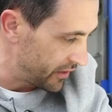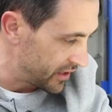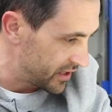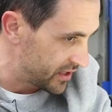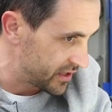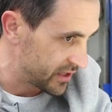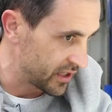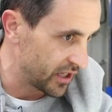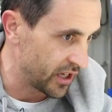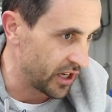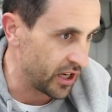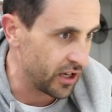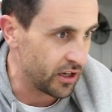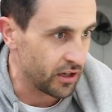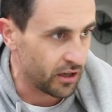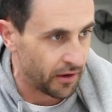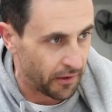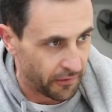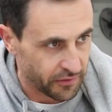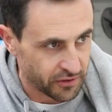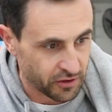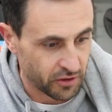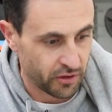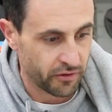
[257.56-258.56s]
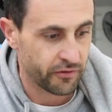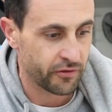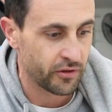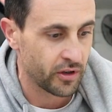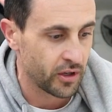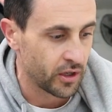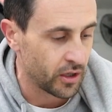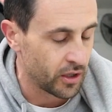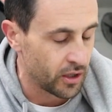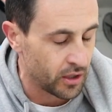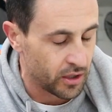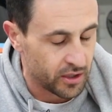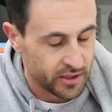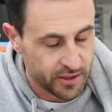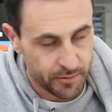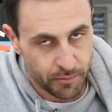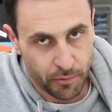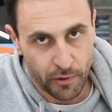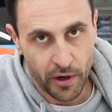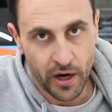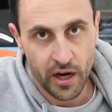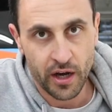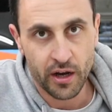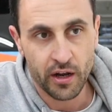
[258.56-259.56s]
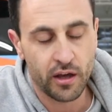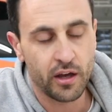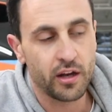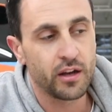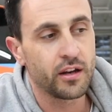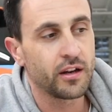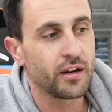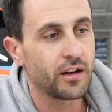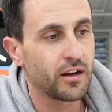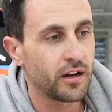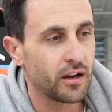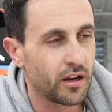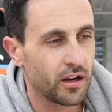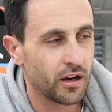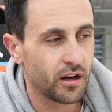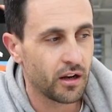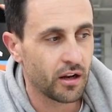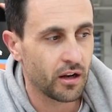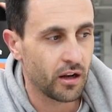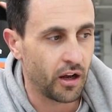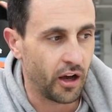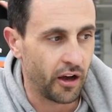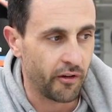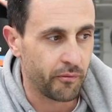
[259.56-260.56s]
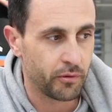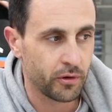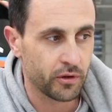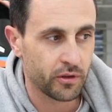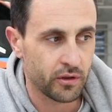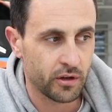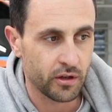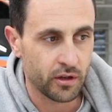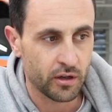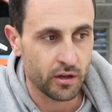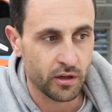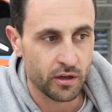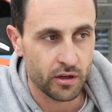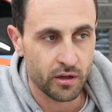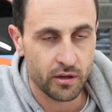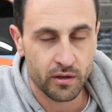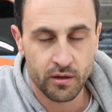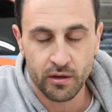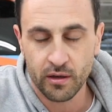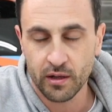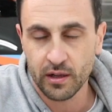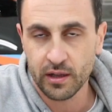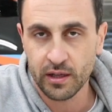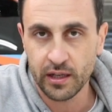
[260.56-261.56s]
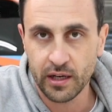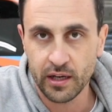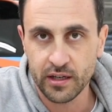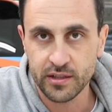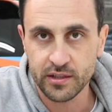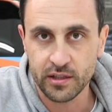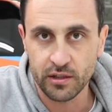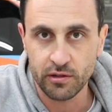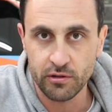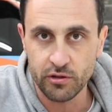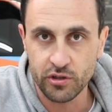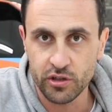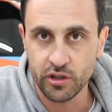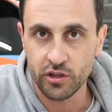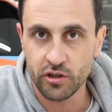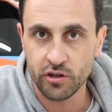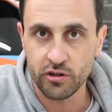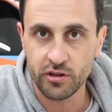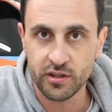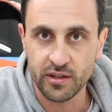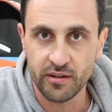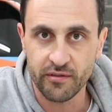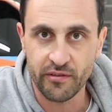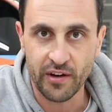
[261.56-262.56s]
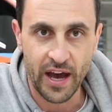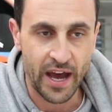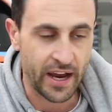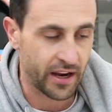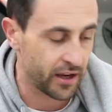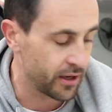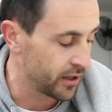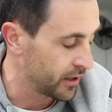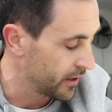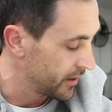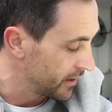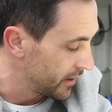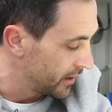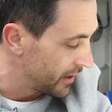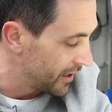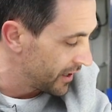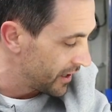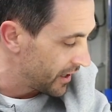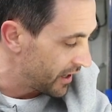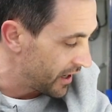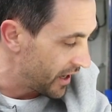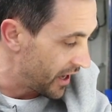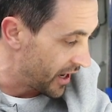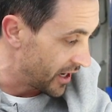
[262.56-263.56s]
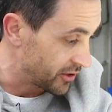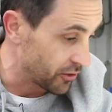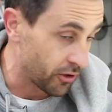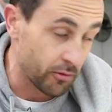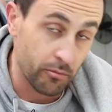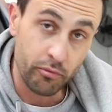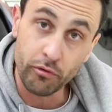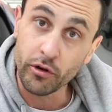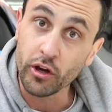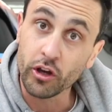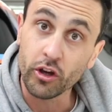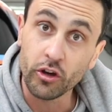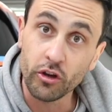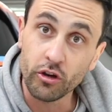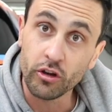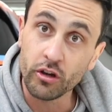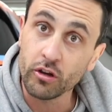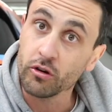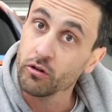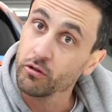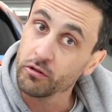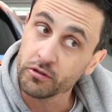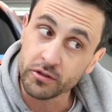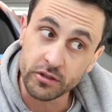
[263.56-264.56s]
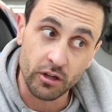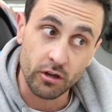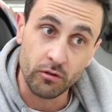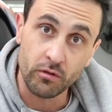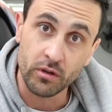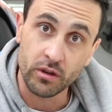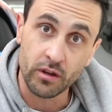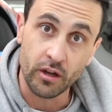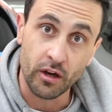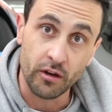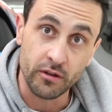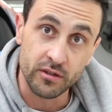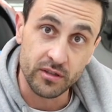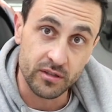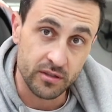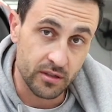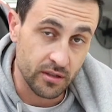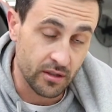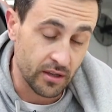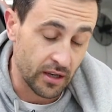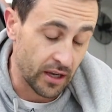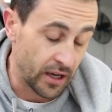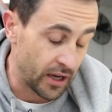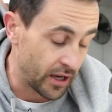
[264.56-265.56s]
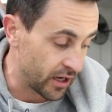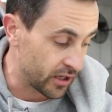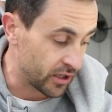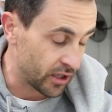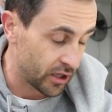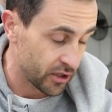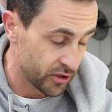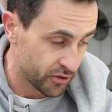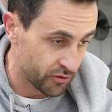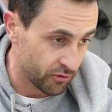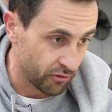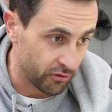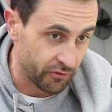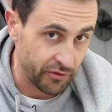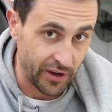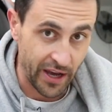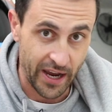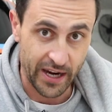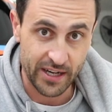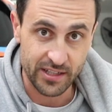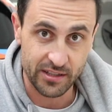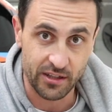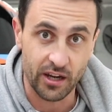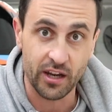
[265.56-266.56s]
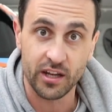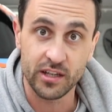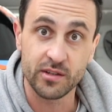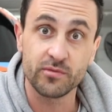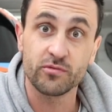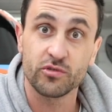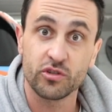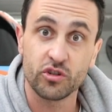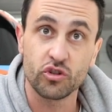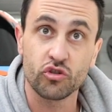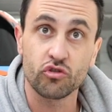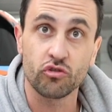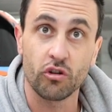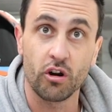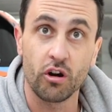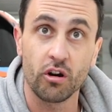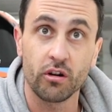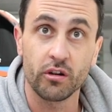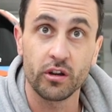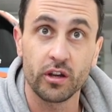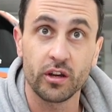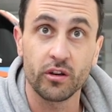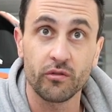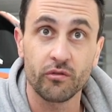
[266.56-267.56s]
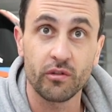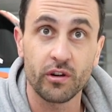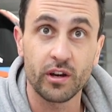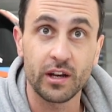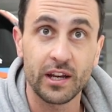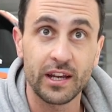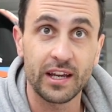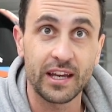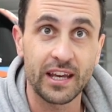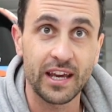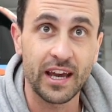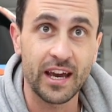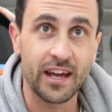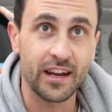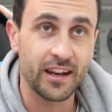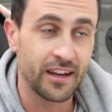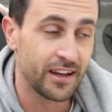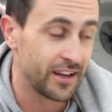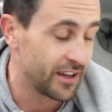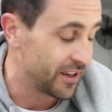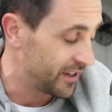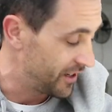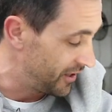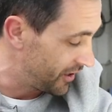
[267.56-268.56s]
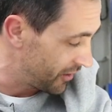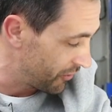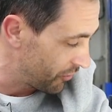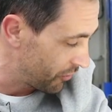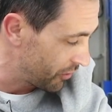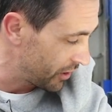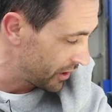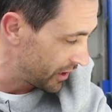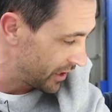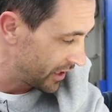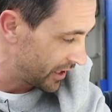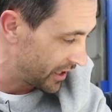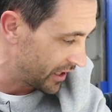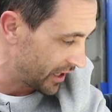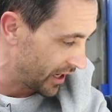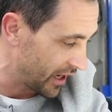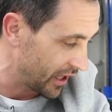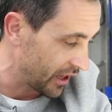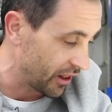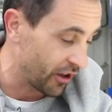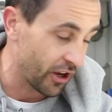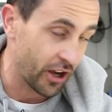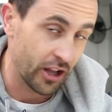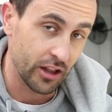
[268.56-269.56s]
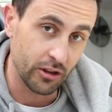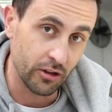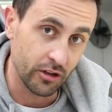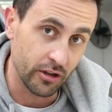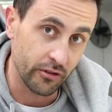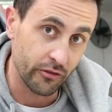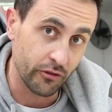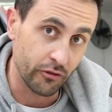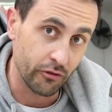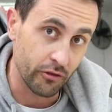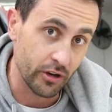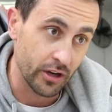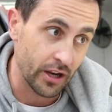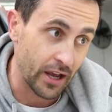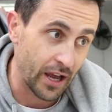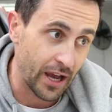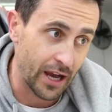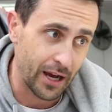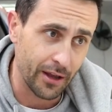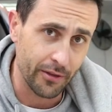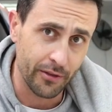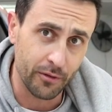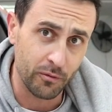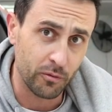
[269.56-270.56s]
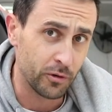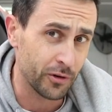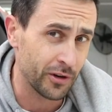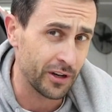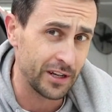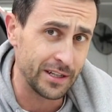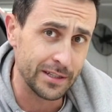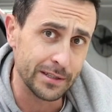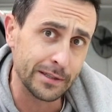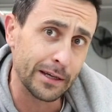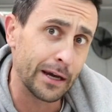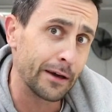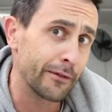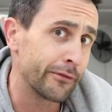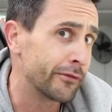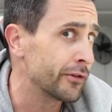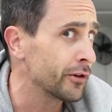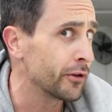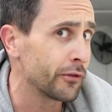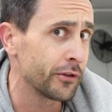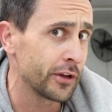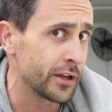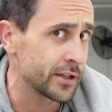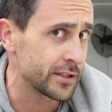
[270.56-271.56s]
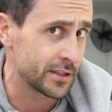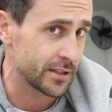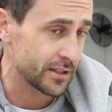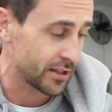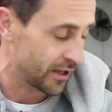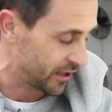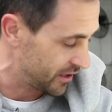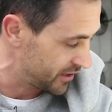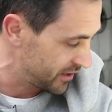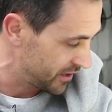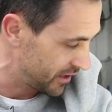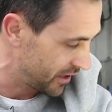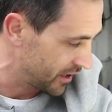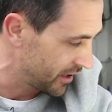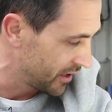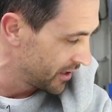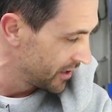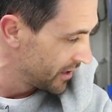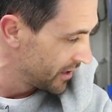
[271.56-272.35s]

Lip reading: this seat, I've sort of sprayed it, I've put the cleaning solution, used the vac, and it's looking pretty good. Also with those industrial vacs, like it's strong. You can really get like a lot of grit out. The water is like filthy, it's disgusting.